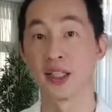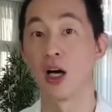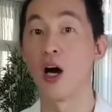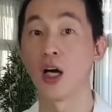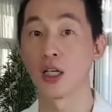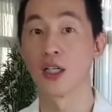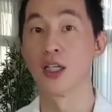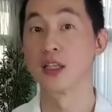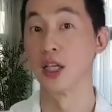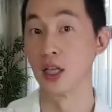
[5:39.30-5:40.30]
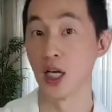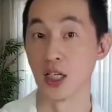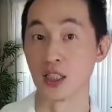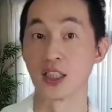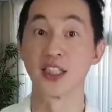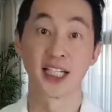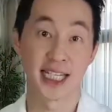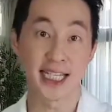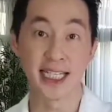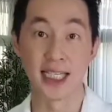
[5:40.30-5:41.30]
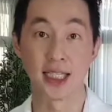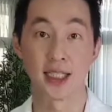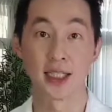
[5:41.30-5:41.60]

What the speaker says: like the heart, the lungs, the kidney.